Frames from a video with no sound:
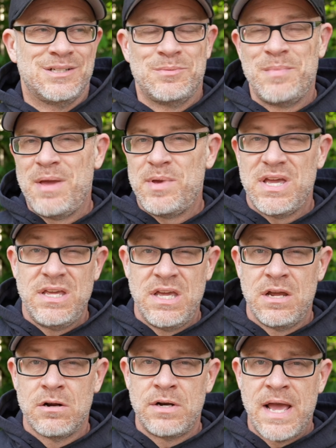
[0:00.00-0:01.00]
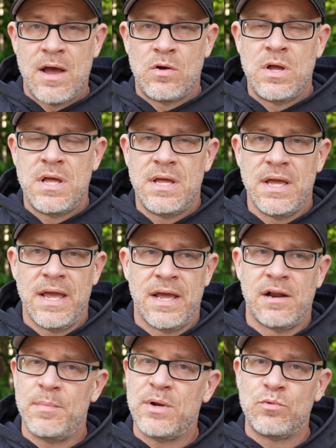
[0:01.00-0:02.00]
maybe a year now,
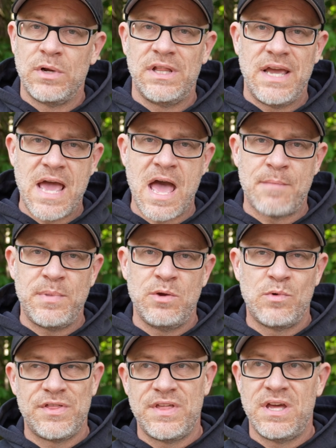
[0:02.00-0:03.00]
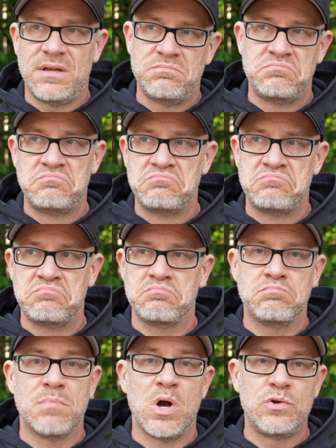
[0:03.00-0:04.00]
and I've been really happy with it.
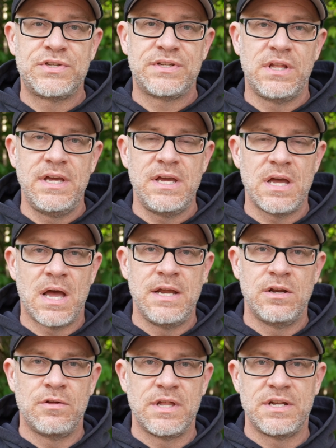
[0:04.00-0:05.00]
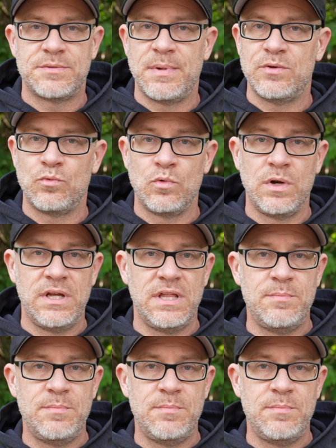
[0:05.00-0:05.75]
Mostly, I know that it's been really